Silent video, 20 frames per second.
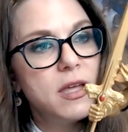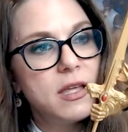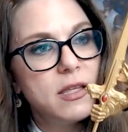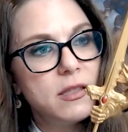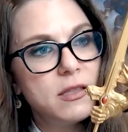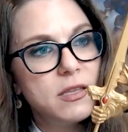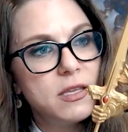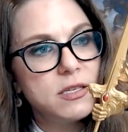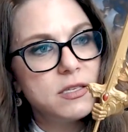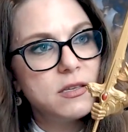
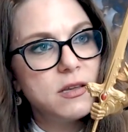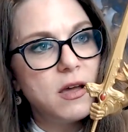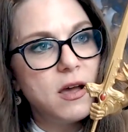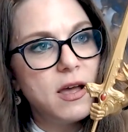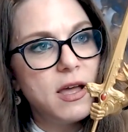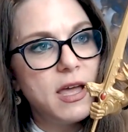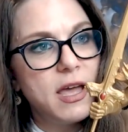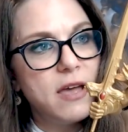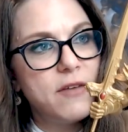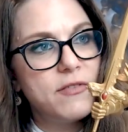Does
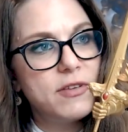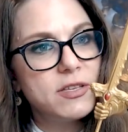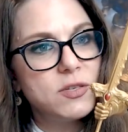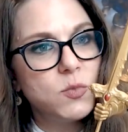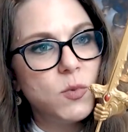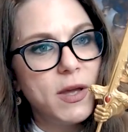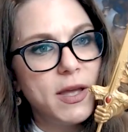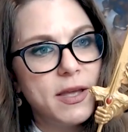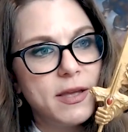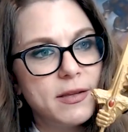not have his
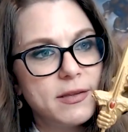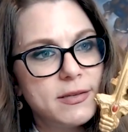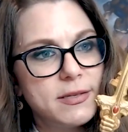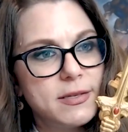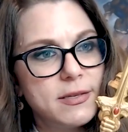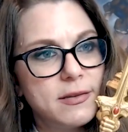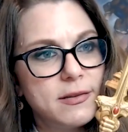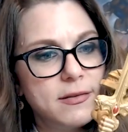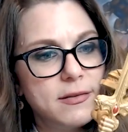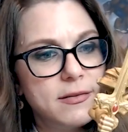wings.
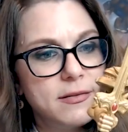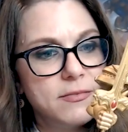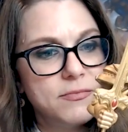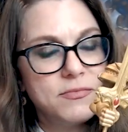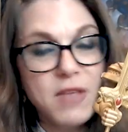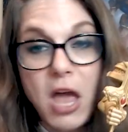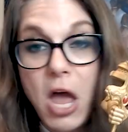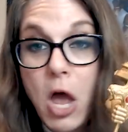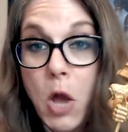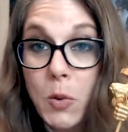
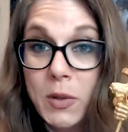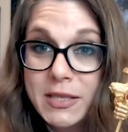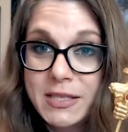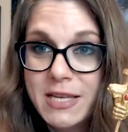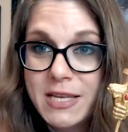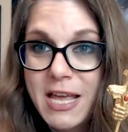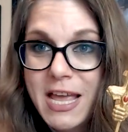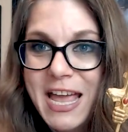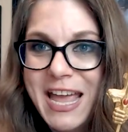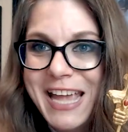Oh, it's
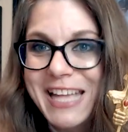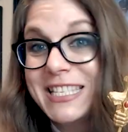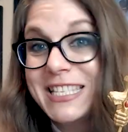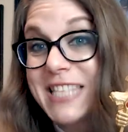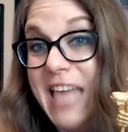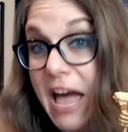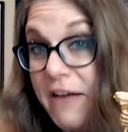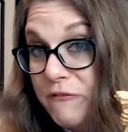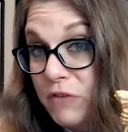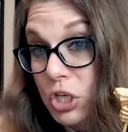it's
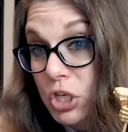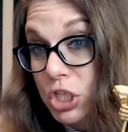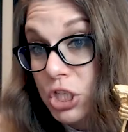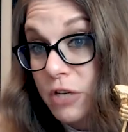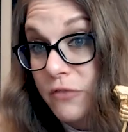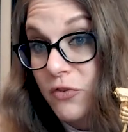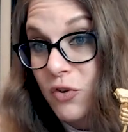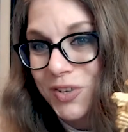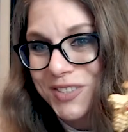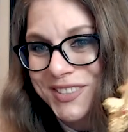that version
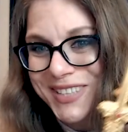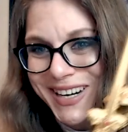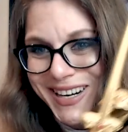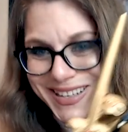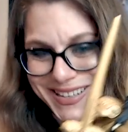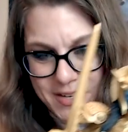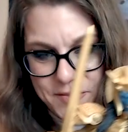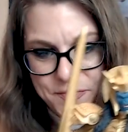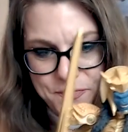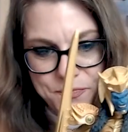of Goldar.
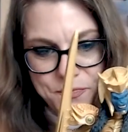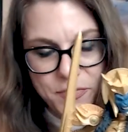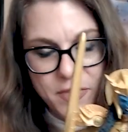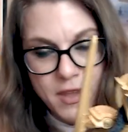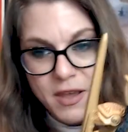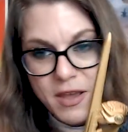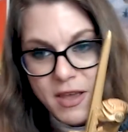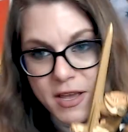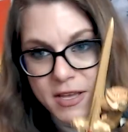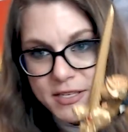
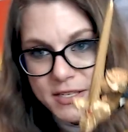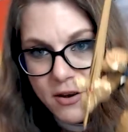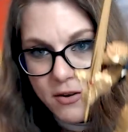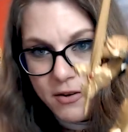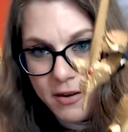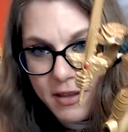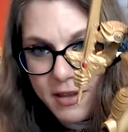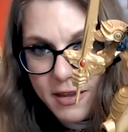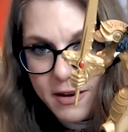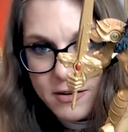So
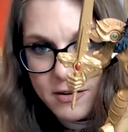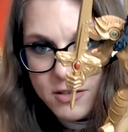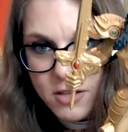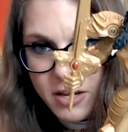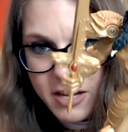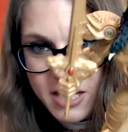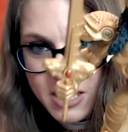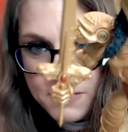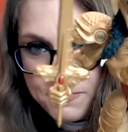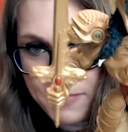here,
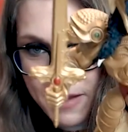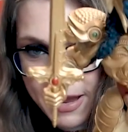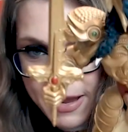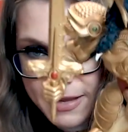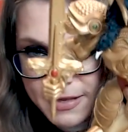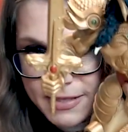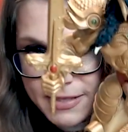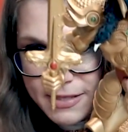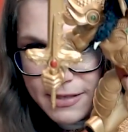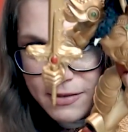look at his
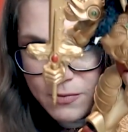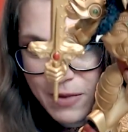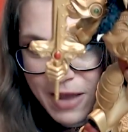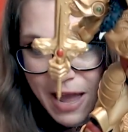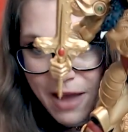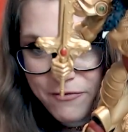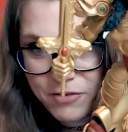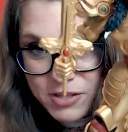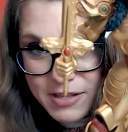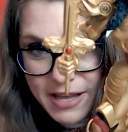base. We
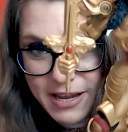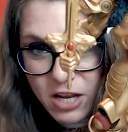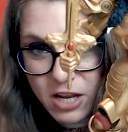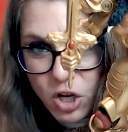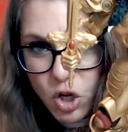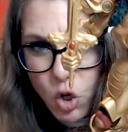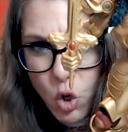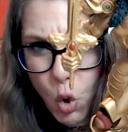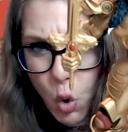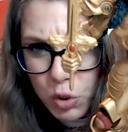have a, like a
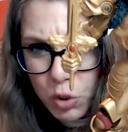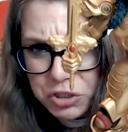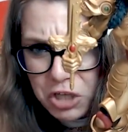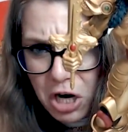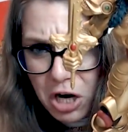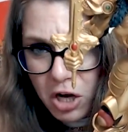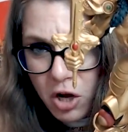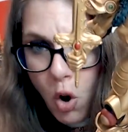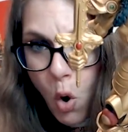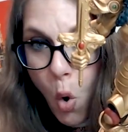
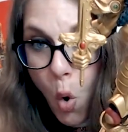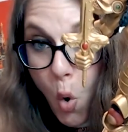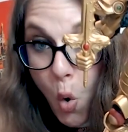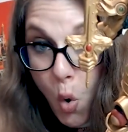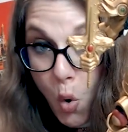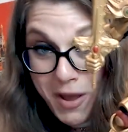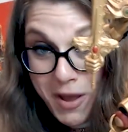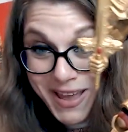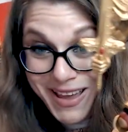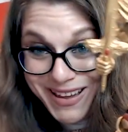Goldar
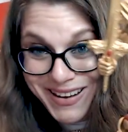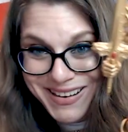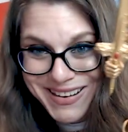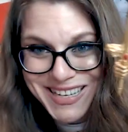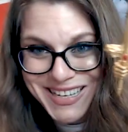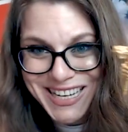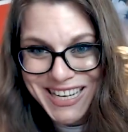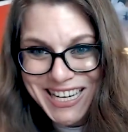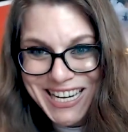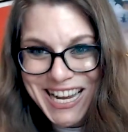coin.
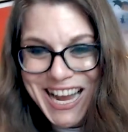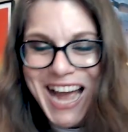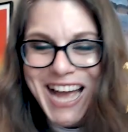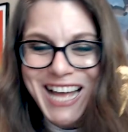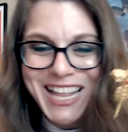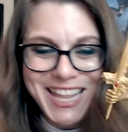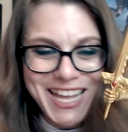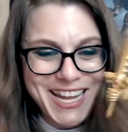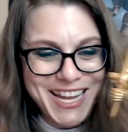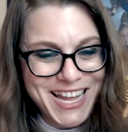I
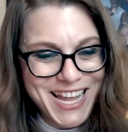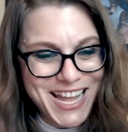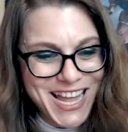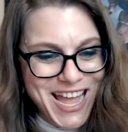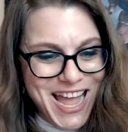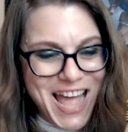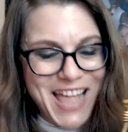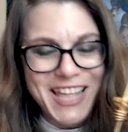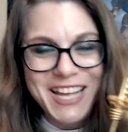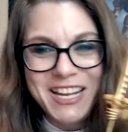like
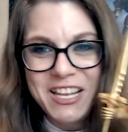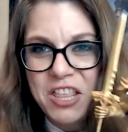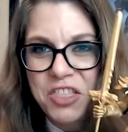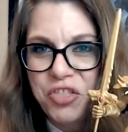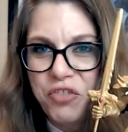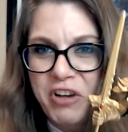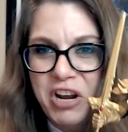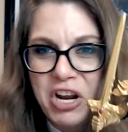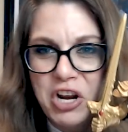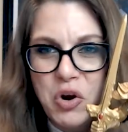I like the
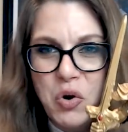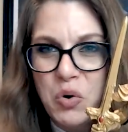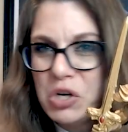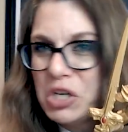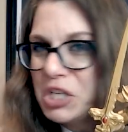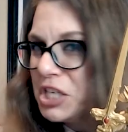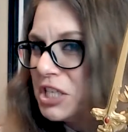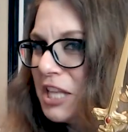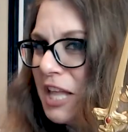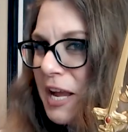three
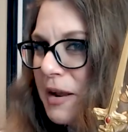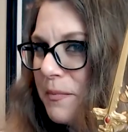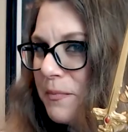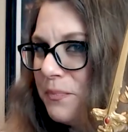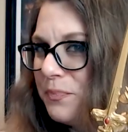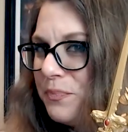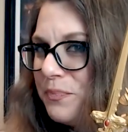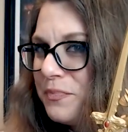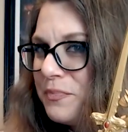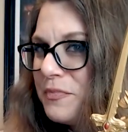quarter like
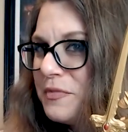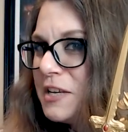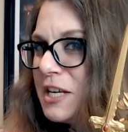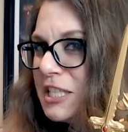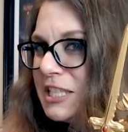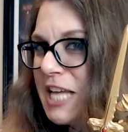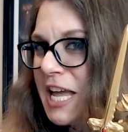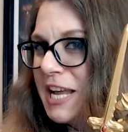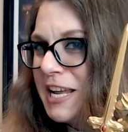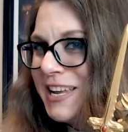
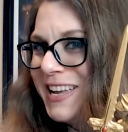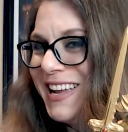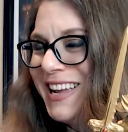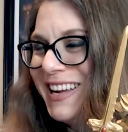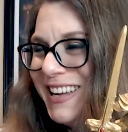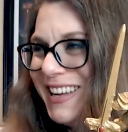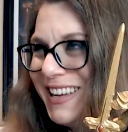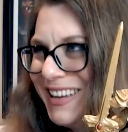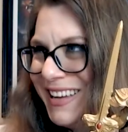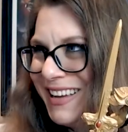it's like
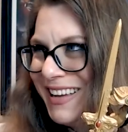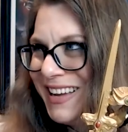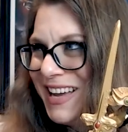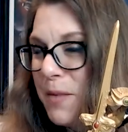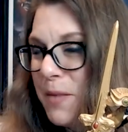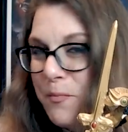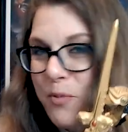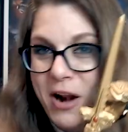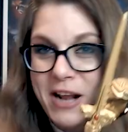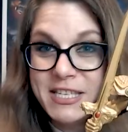
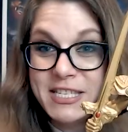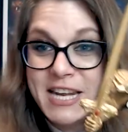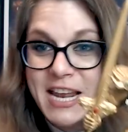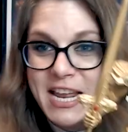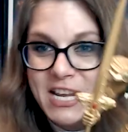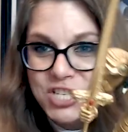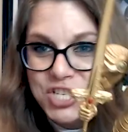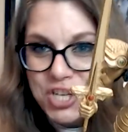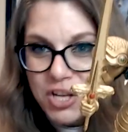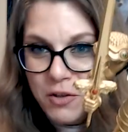
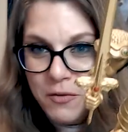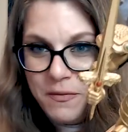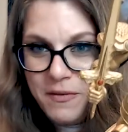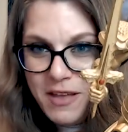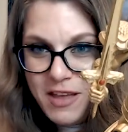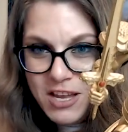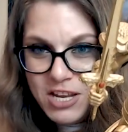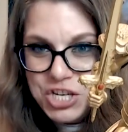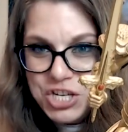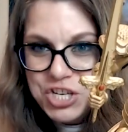presidential
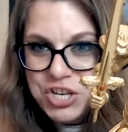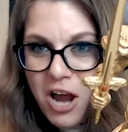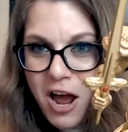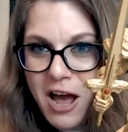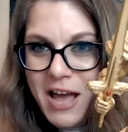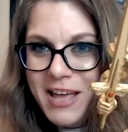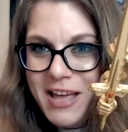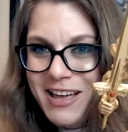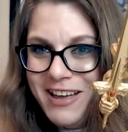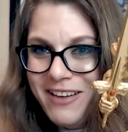shot of